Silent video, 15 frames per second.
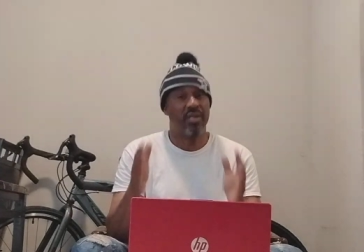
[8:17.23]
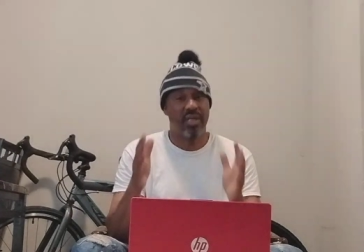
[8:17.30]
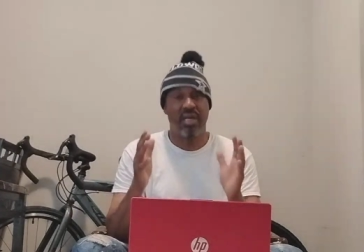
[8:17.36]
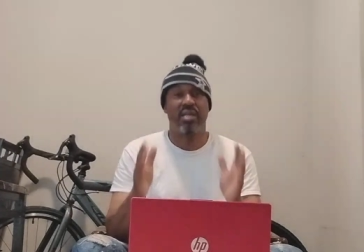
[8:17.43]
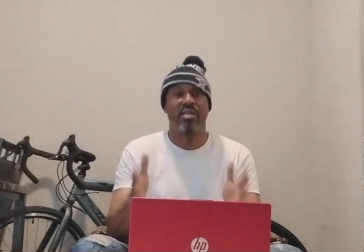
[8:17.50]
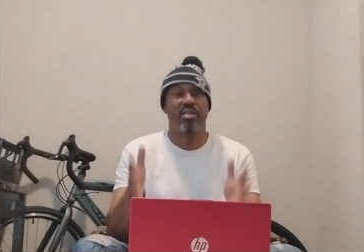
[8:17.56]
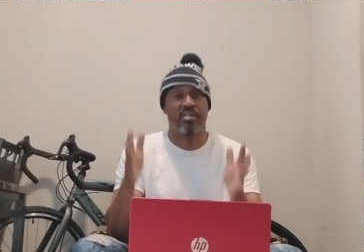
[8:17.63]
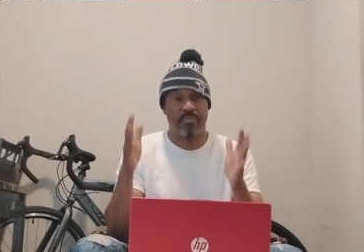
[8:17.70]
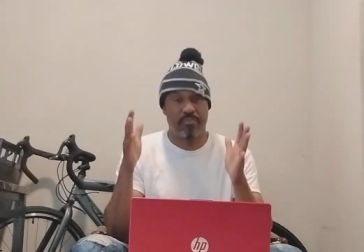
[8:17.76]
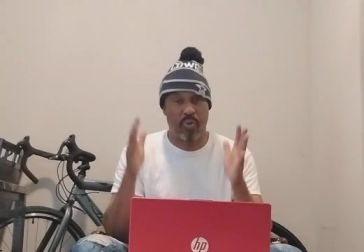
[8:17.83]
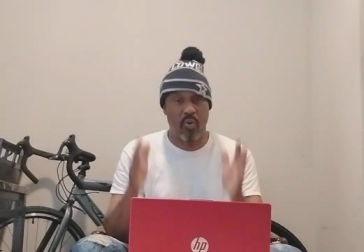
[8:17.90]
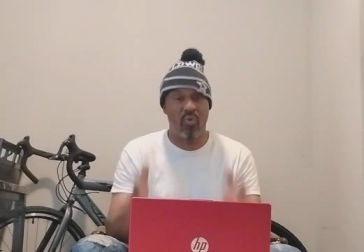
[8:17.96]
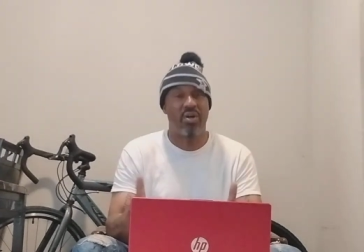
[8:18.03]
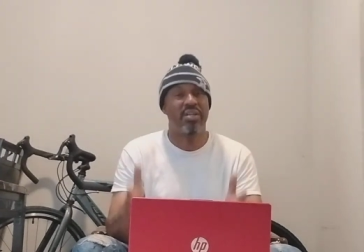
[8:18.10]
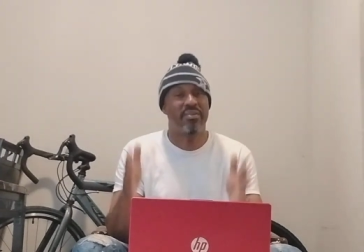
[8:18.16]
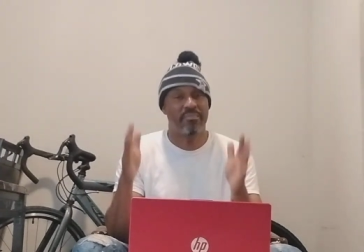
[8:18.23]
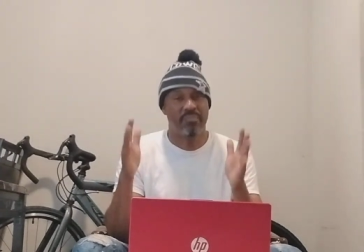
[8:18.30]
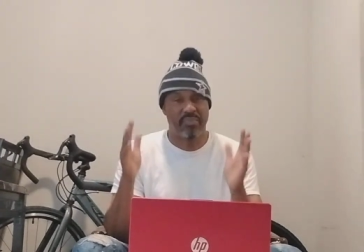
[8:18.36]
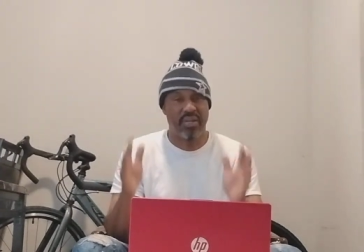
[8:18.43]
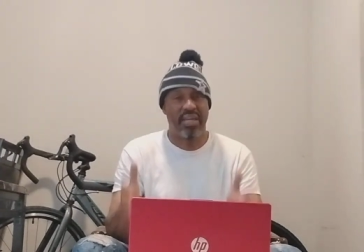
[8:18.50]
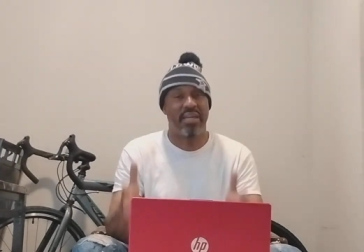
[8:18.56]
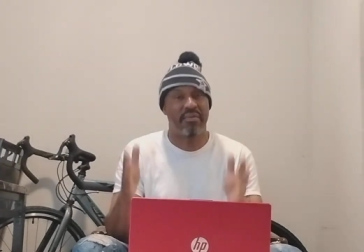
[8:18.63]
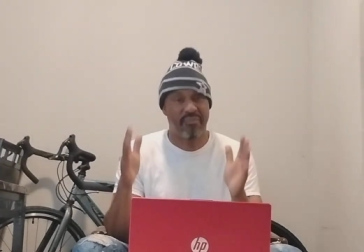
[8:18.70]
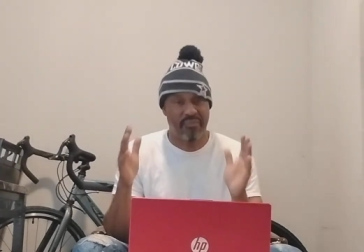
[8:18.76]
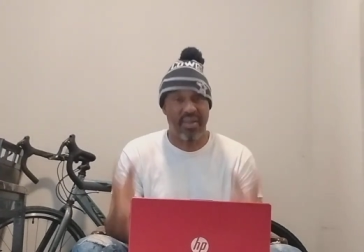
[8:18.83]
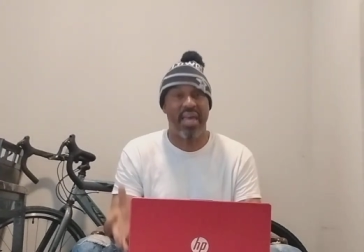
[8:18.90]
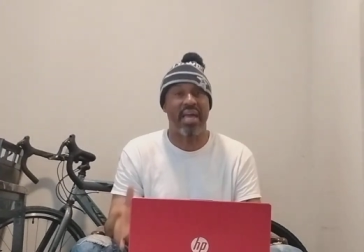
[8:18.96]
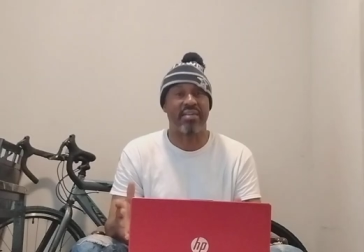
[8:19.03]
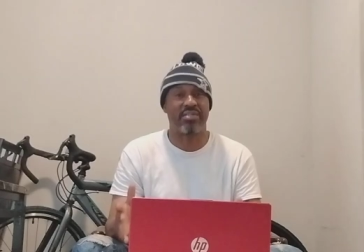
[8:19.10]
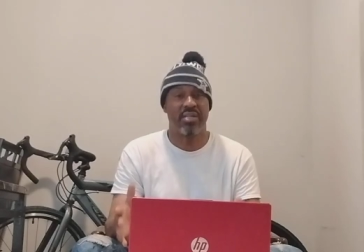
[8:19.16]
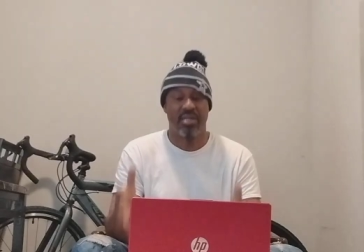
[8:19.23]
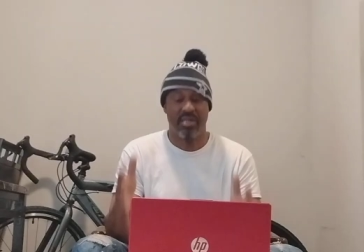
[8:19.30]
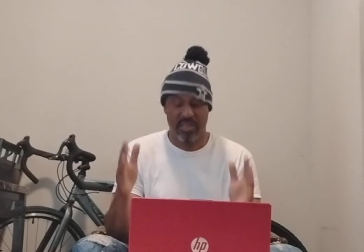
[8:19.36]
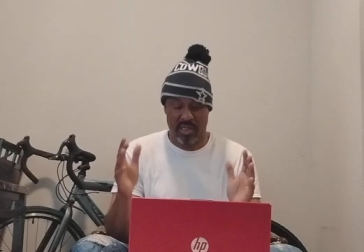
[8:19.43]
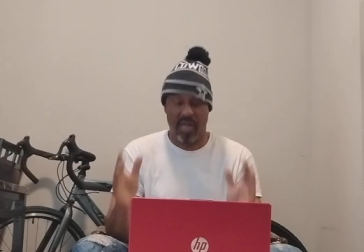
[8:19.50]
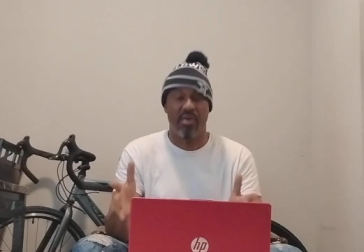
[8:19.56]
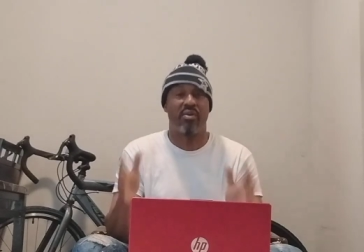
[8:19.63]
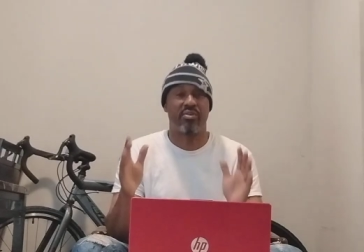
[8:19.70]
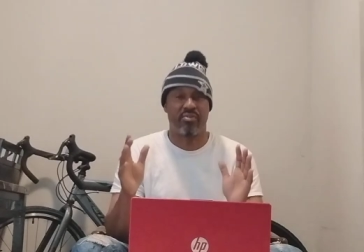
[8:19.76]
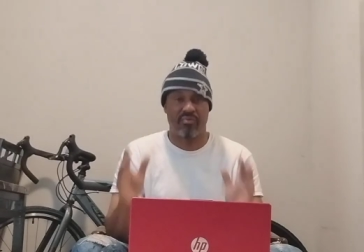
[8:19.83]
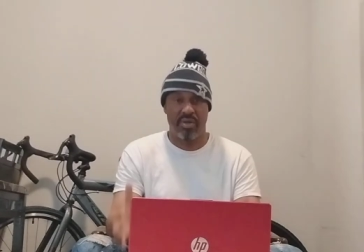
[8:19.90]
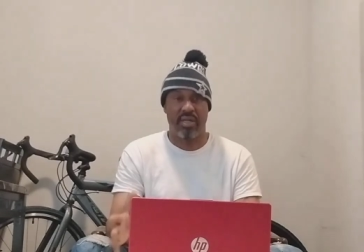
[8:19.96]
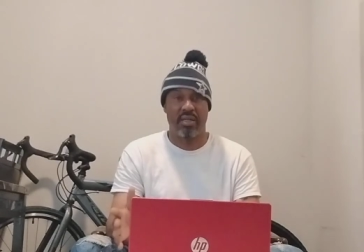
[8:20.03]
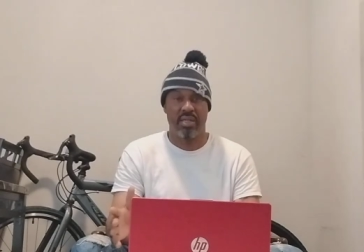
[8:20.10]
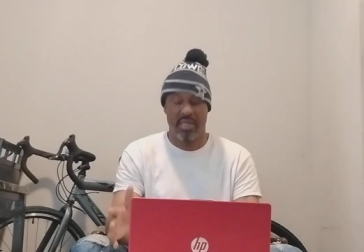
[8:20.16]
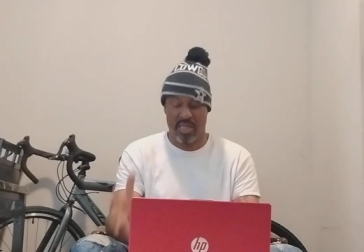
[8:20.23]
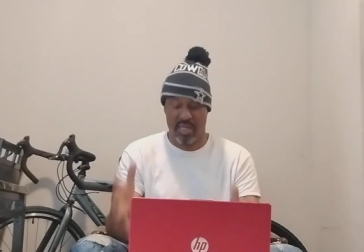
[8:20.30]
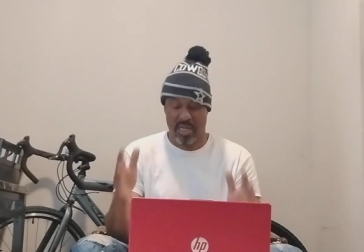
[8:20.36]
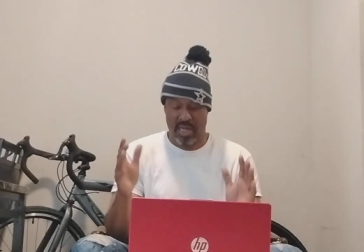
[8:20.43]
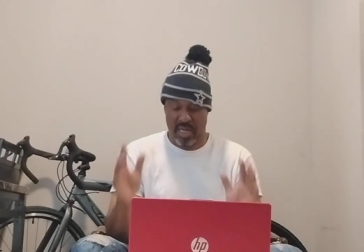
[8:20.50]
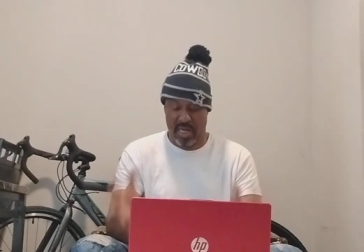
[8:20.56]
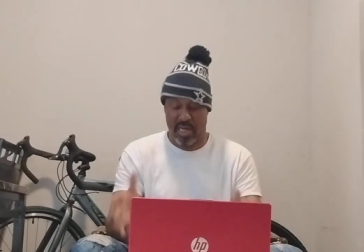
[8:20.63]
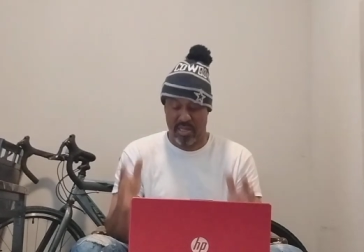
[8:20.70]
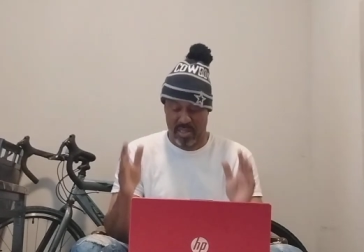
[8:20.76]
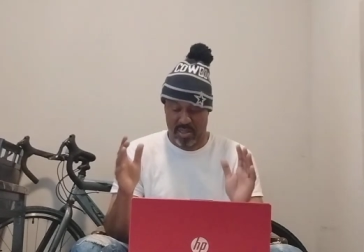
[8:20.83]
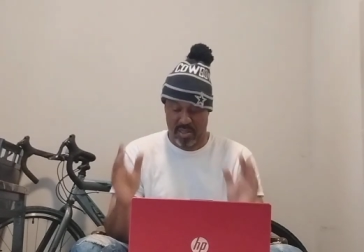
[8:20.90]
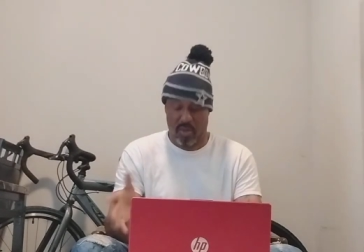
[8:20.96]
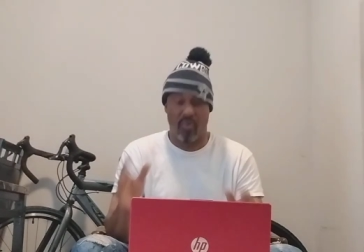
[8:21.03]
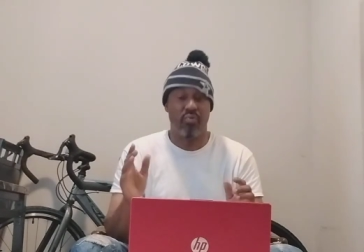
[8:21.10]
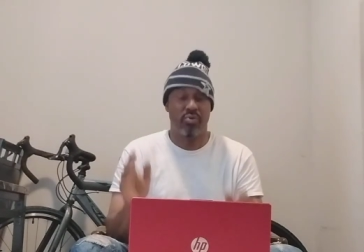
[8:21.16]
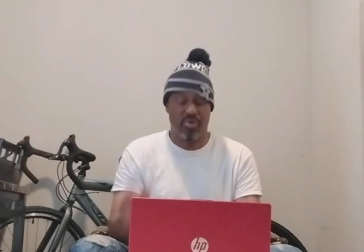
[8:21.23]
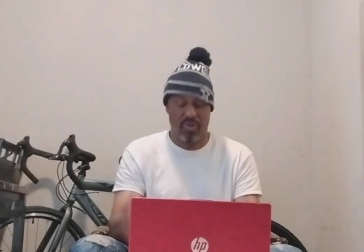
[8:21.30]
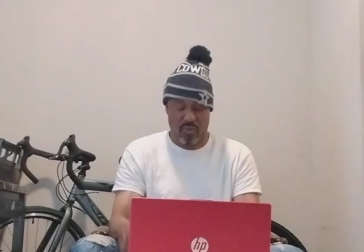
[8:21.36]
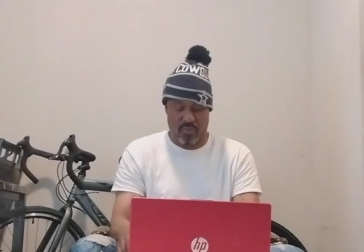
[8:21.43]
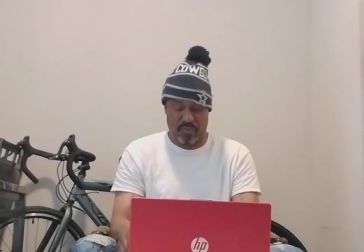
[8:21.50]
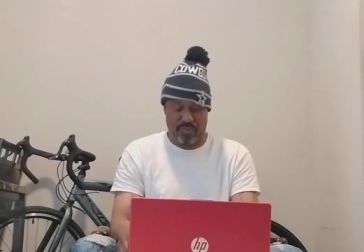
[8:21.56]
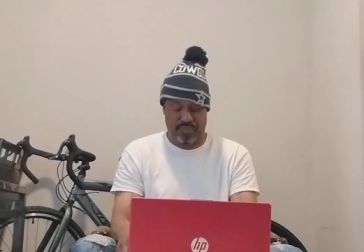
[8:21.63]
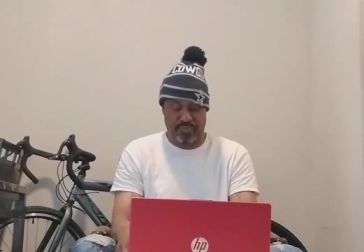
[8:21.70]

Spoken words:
It is point blank facts. They are strictly hating on you.